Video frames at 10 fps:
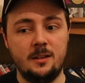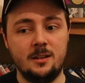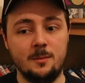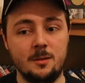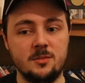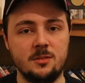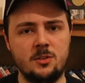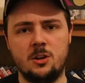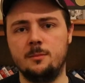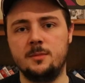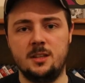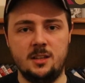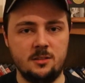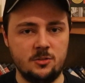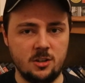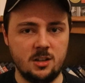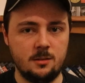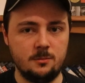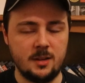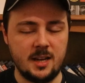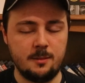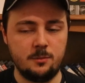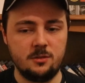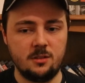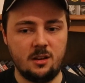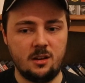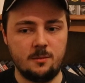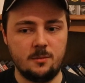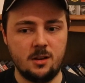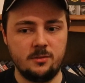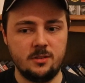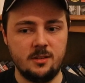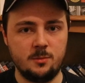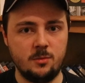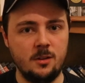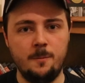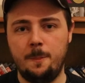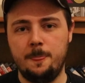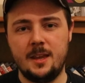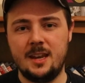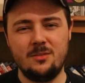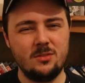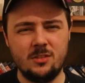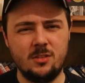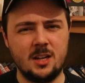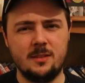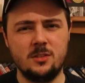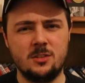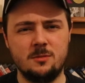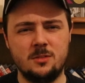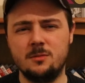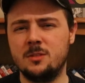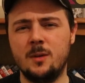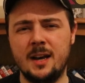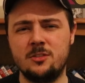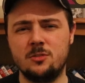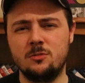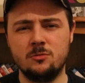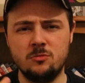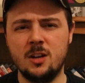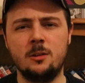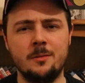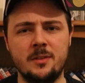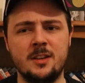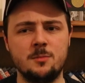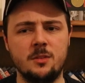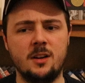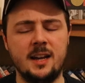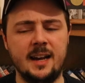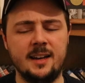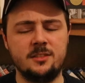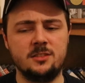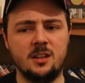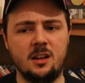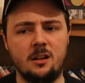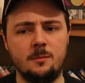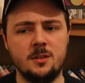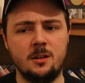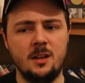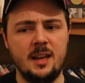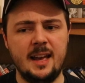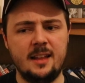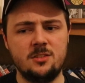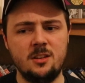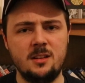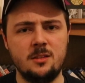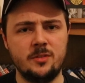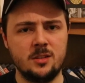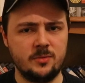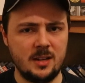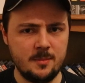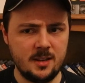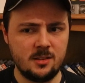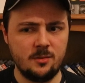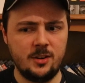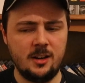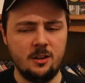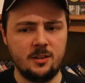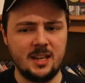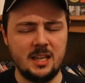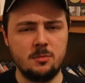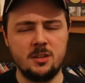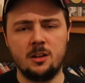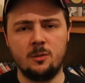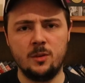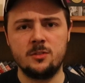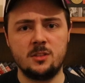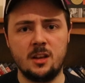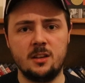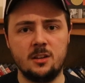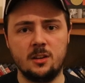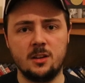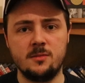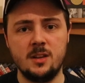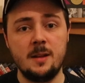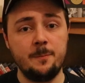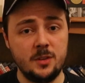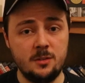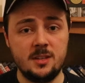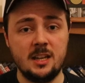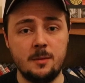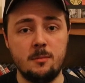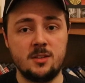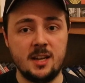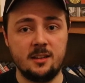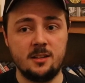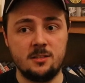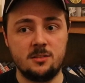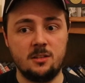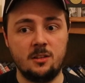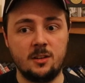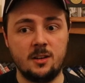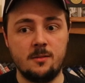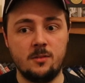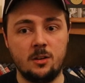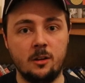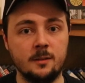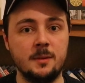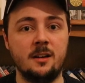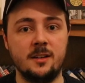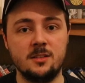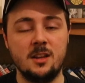you know, moments of comedy and charm, perhaps, after this, but it never really recovers to my actual real investment that I had, you know. And certainly the first 5 minutes are very low-key, but, you know, once that, you know, kind of, you see our main protagonist, you know, kind of going about